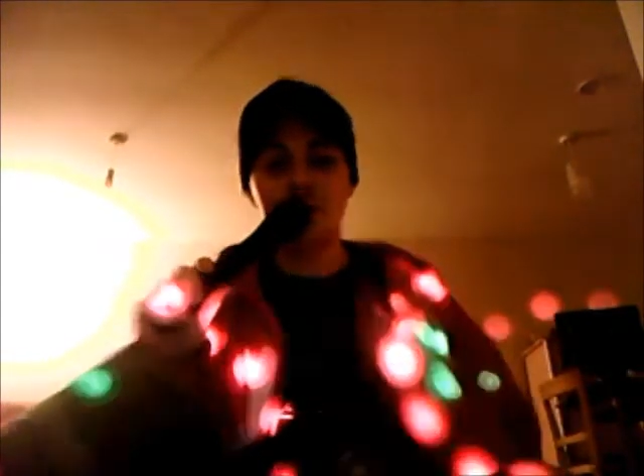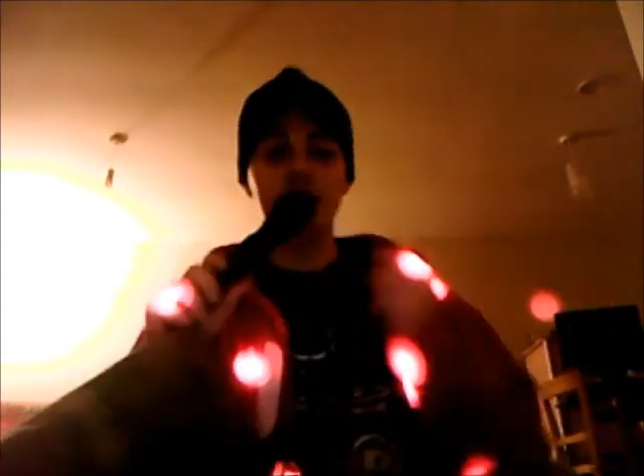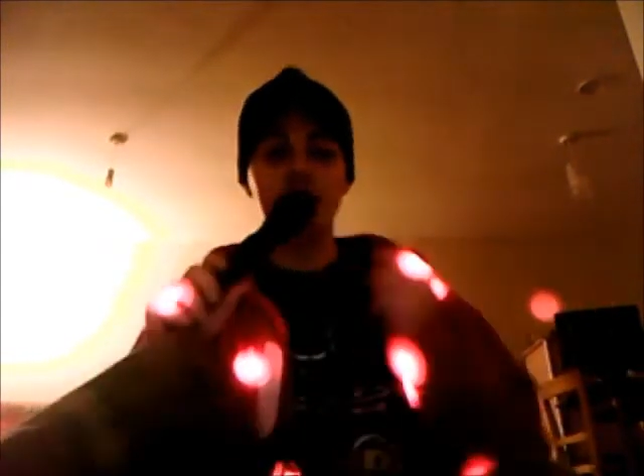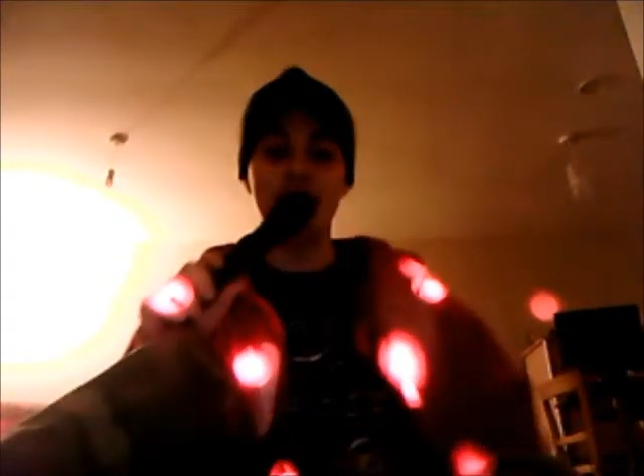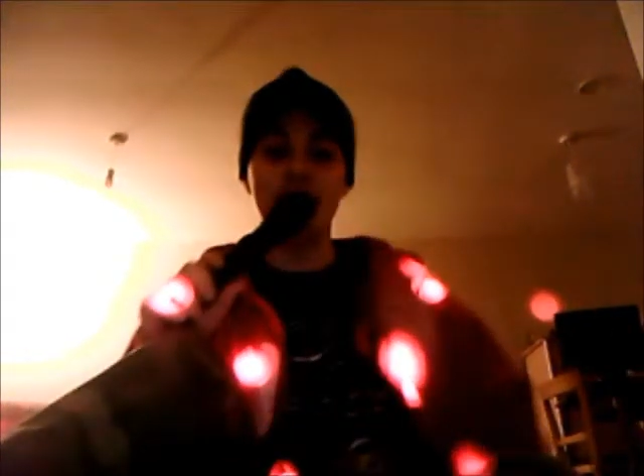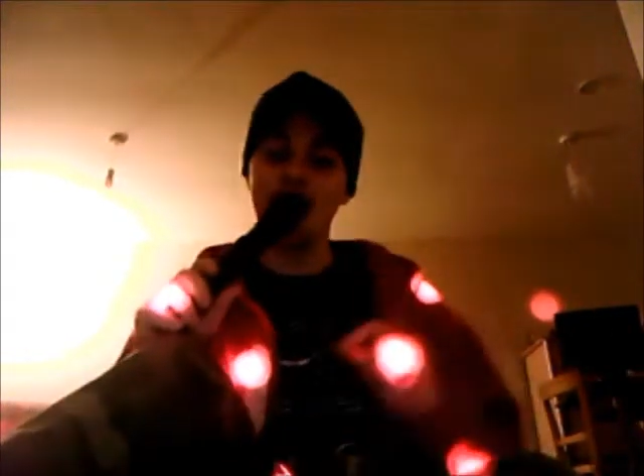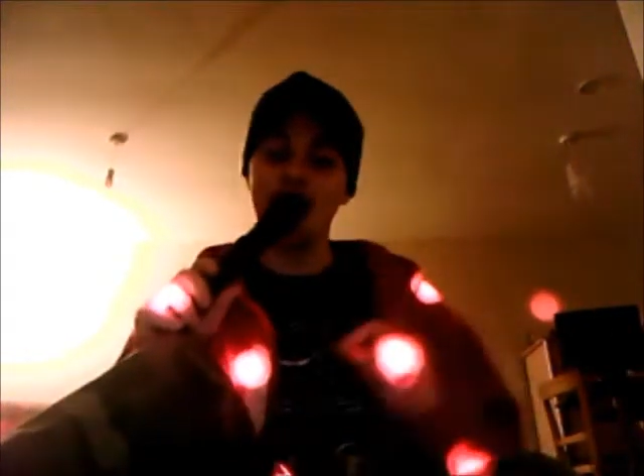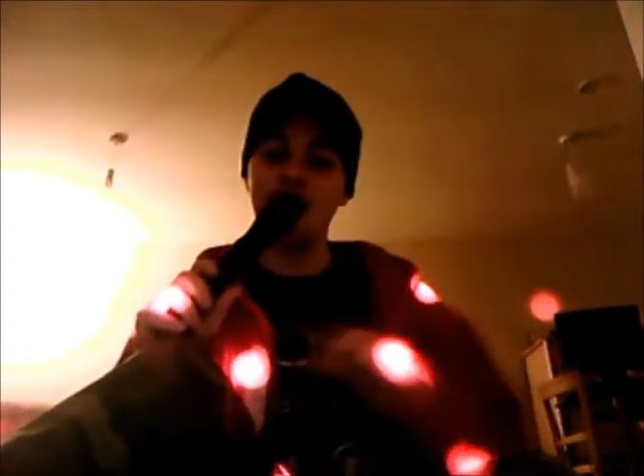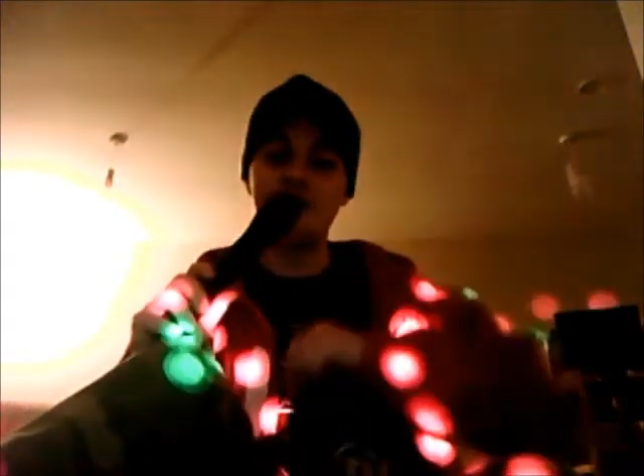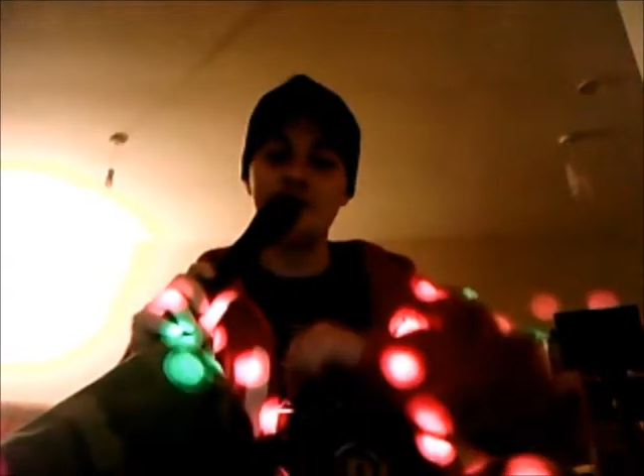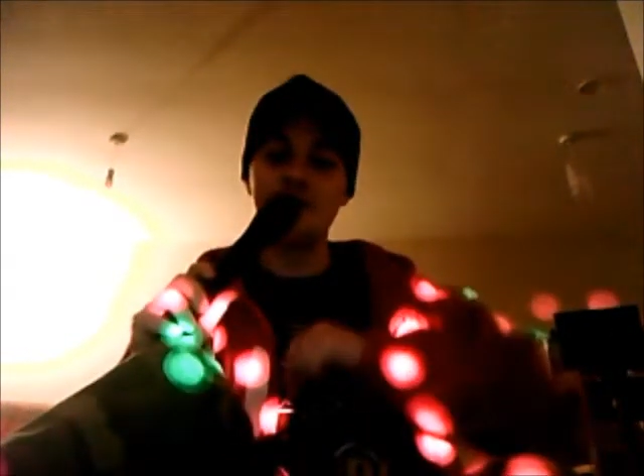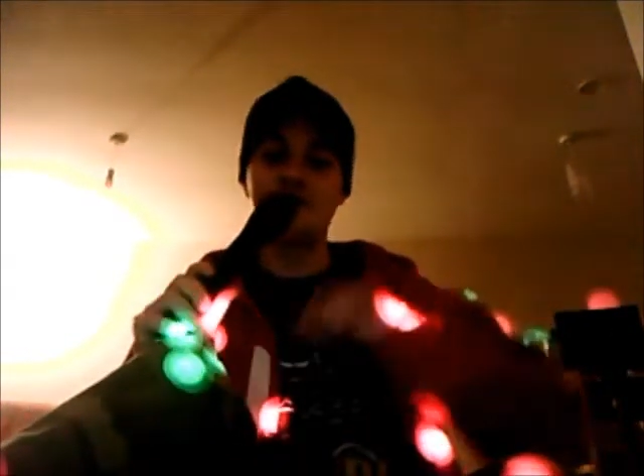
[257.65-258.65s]
but
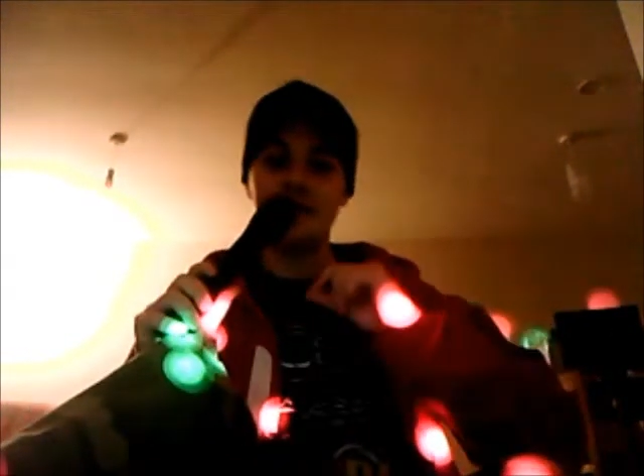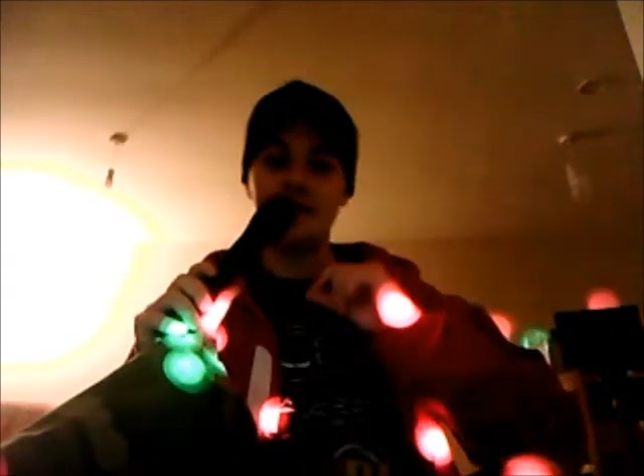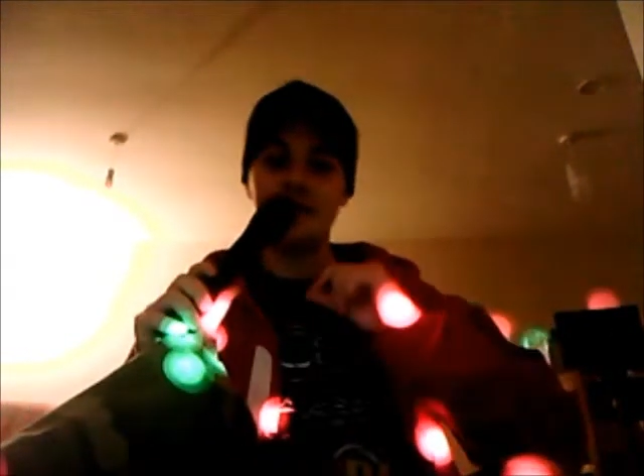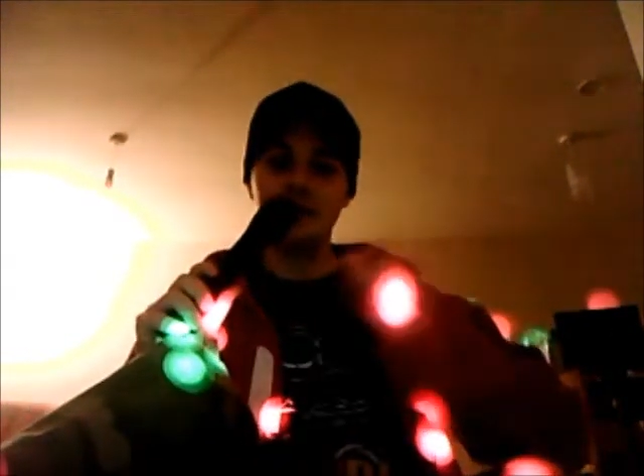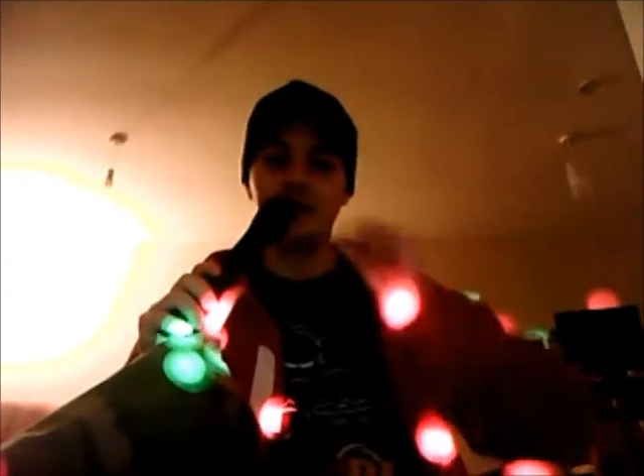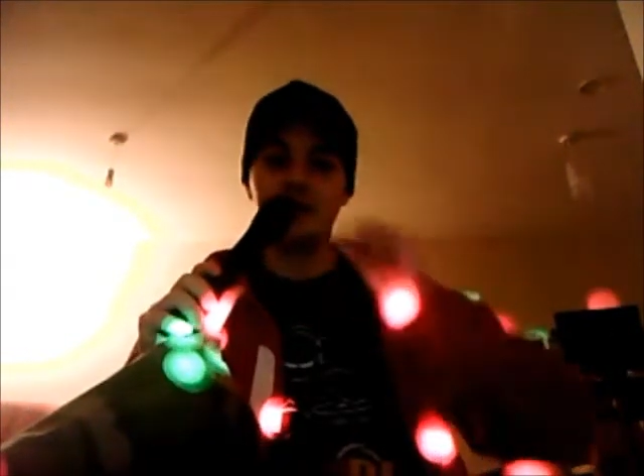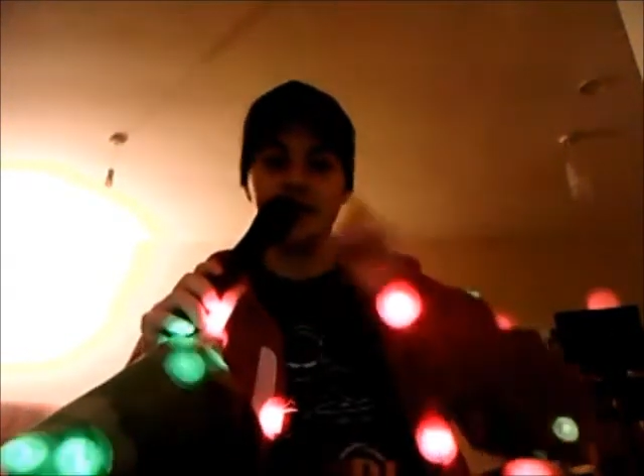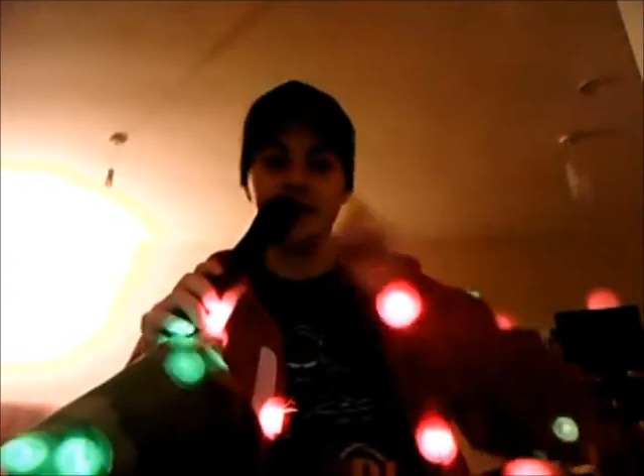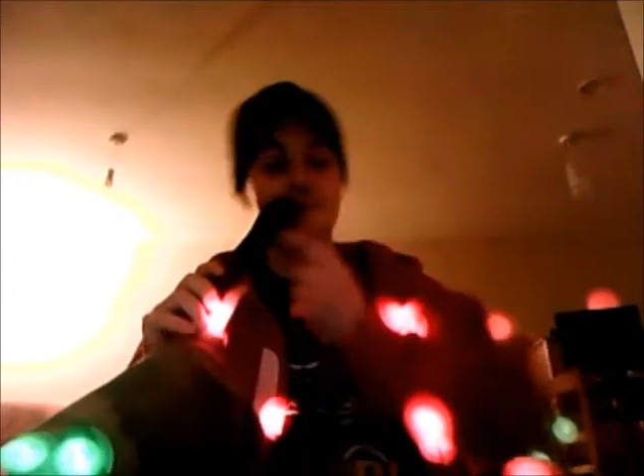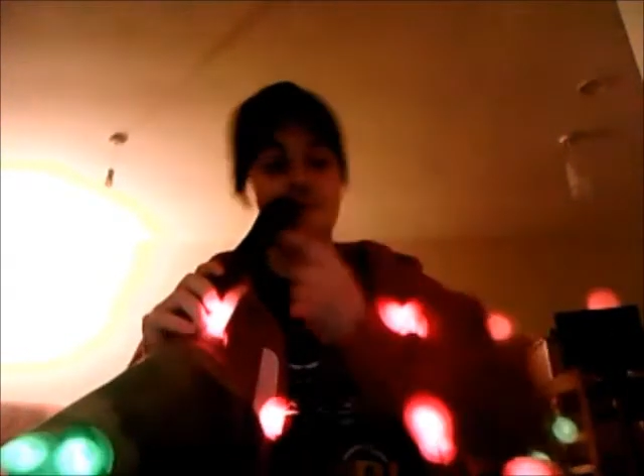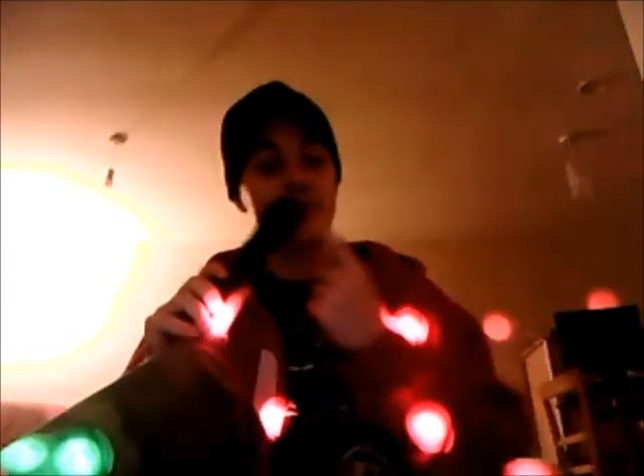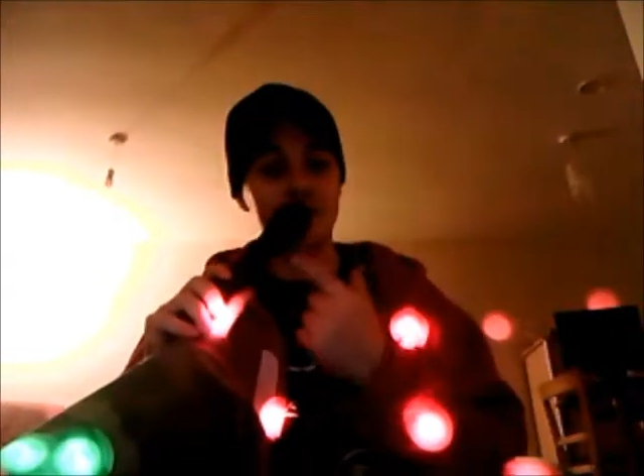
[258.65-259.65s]
remember you've still,
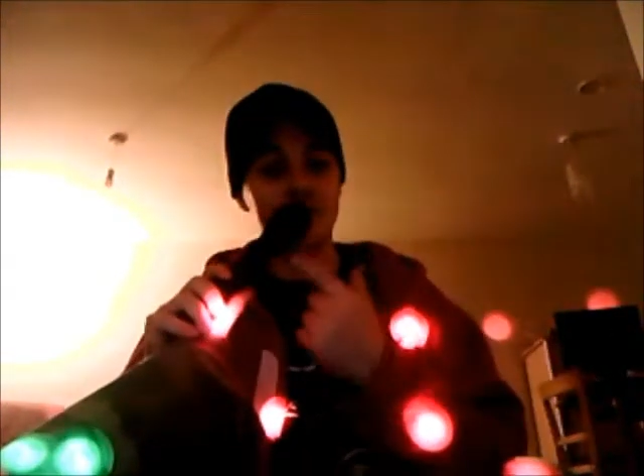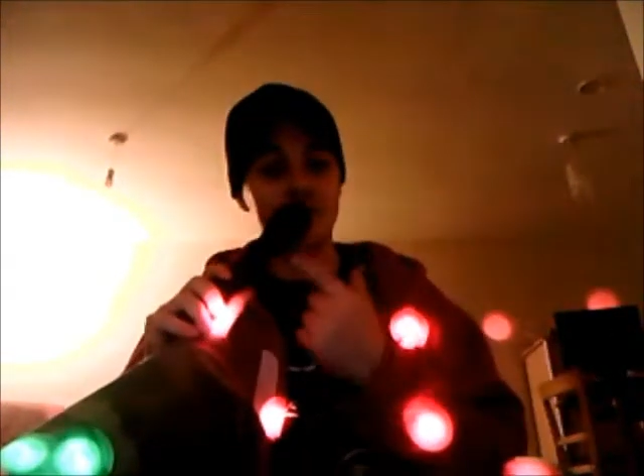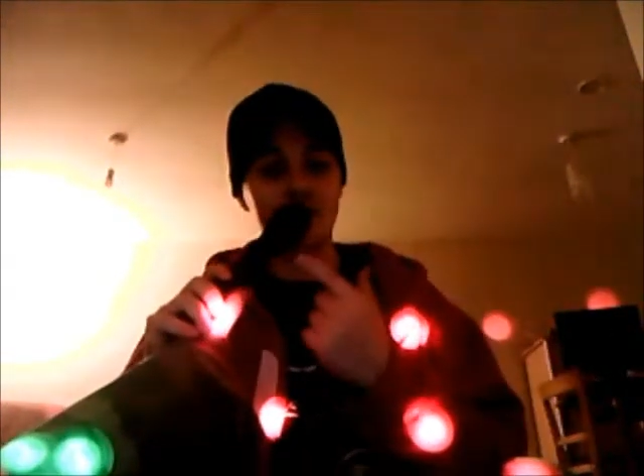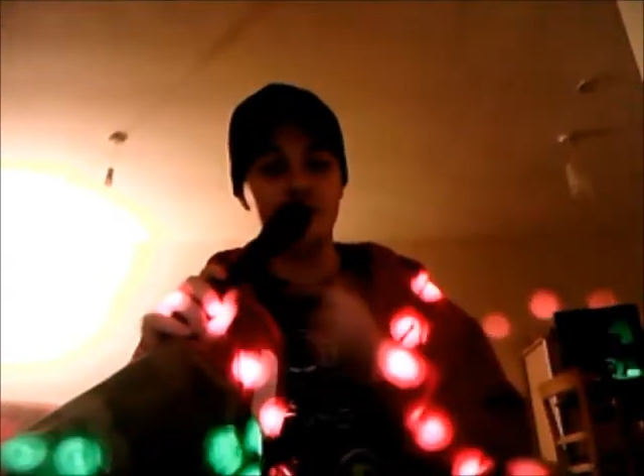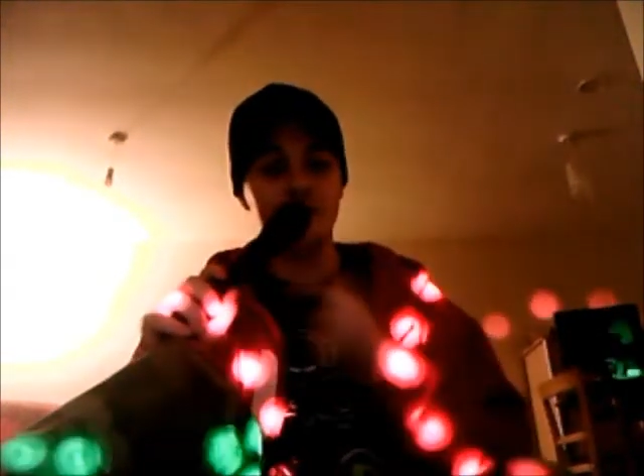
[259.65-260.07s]
even with the